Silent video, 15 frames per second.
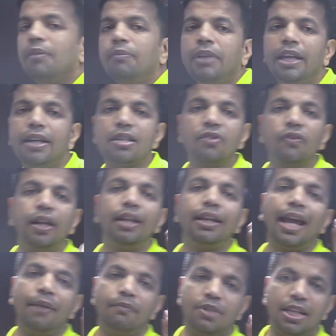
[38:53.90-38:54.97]
there is one
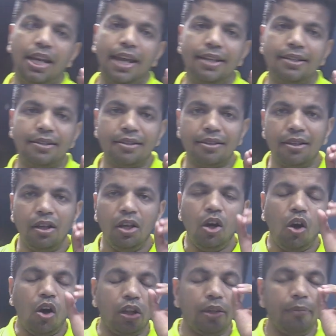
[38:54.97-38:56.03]
time slice.
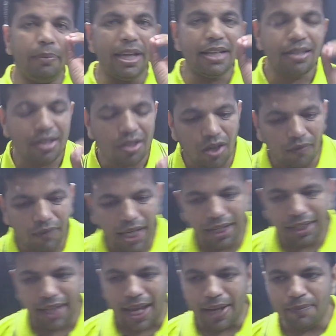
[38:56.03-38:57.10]
On the basis of
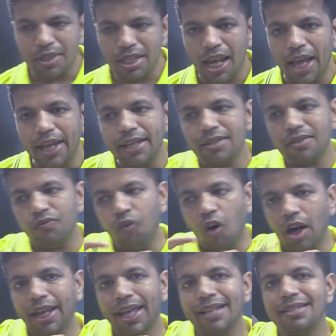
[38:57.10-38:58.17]
that time slice,
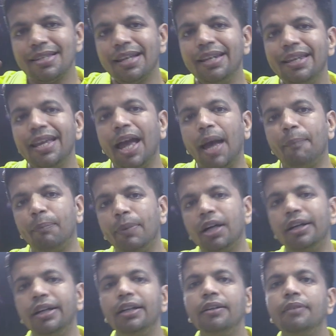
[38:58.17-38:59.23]
what exactly
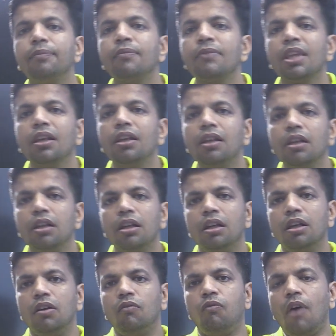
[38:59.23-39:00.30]
happened,
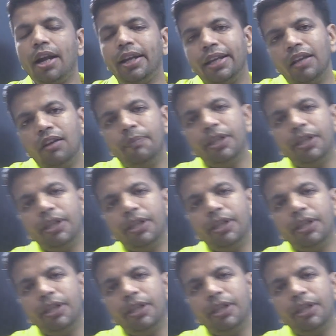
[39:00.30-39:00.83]
what will be the